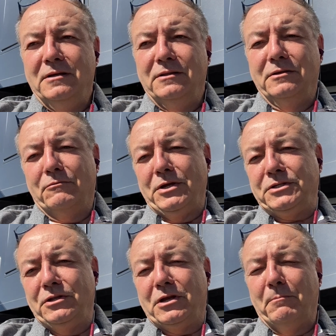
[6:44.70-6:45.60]
The rest
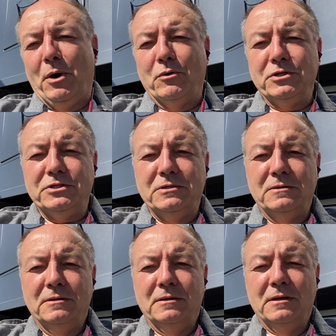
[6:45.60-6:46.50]
of the components
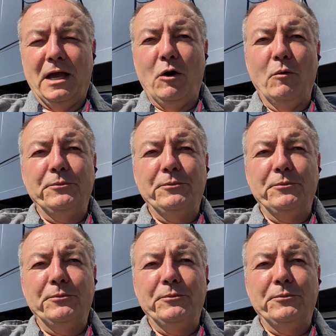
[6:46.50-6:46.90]
I hope